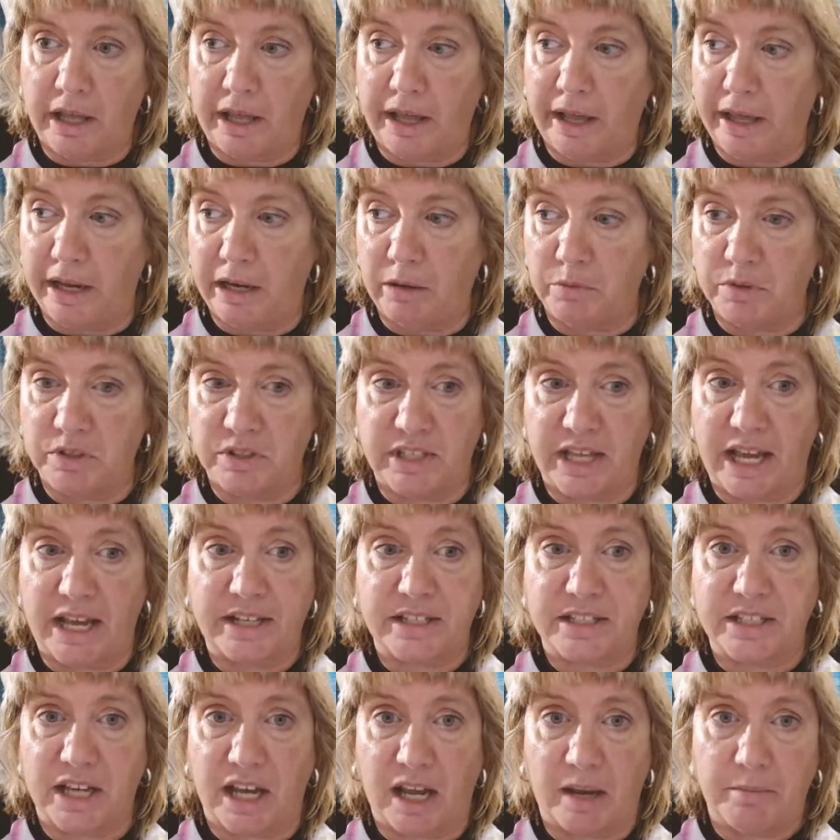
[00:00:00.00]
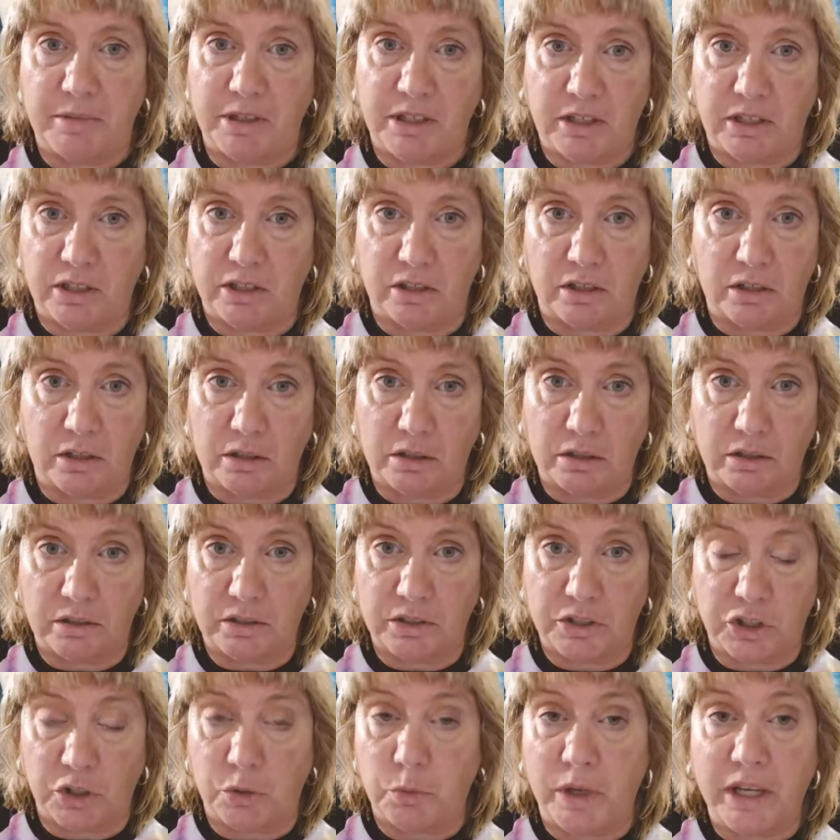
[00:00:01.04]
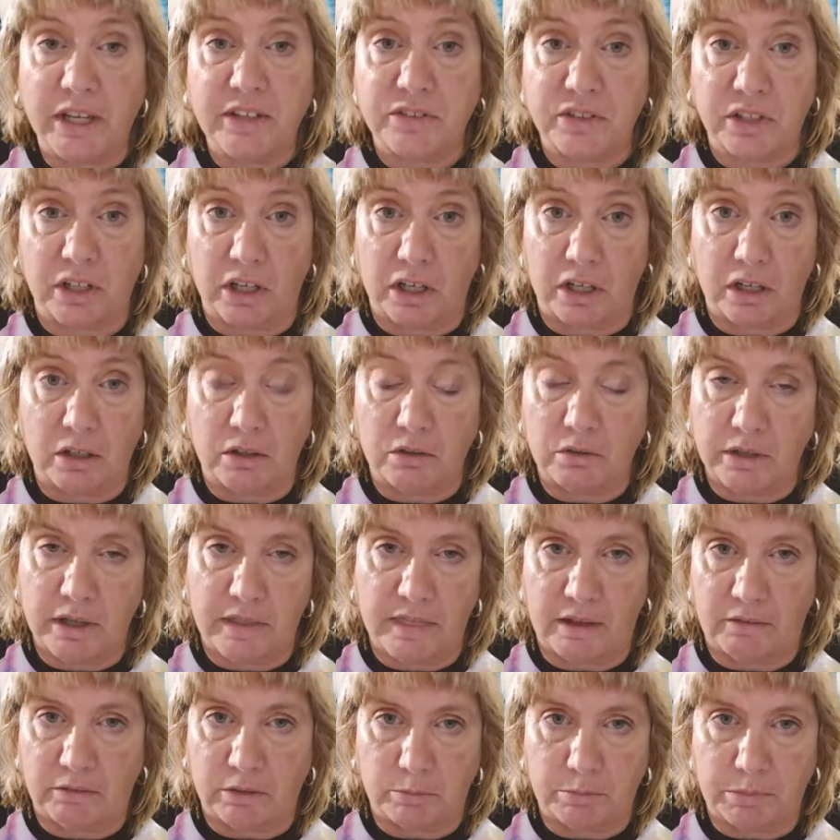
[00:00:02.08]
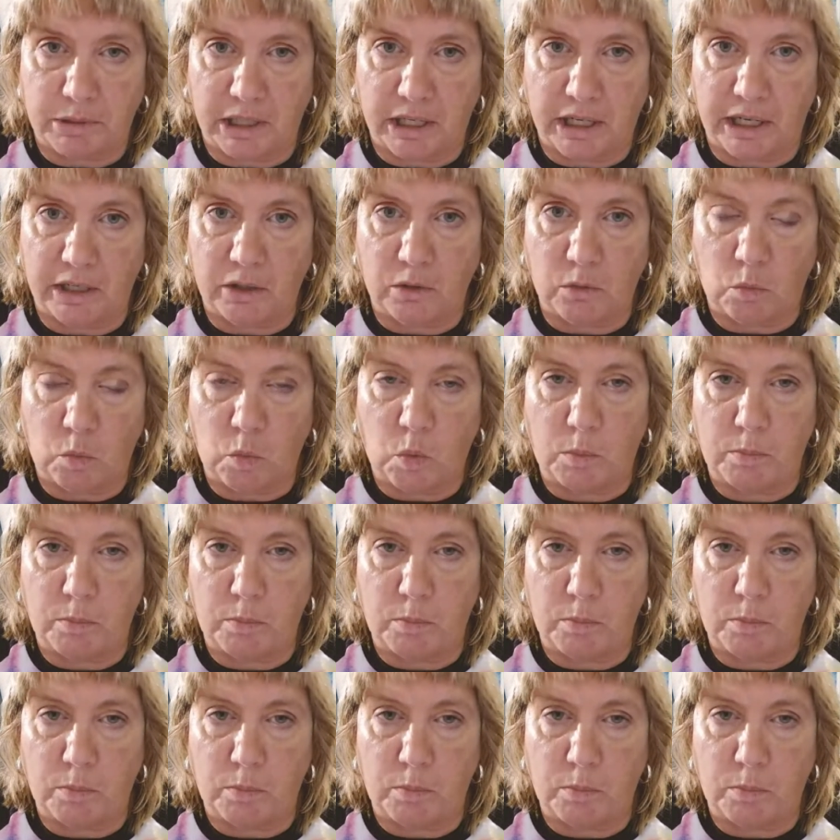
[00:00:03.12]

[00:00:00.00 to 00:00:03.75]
And it was that time of year two weeks ago and they were buying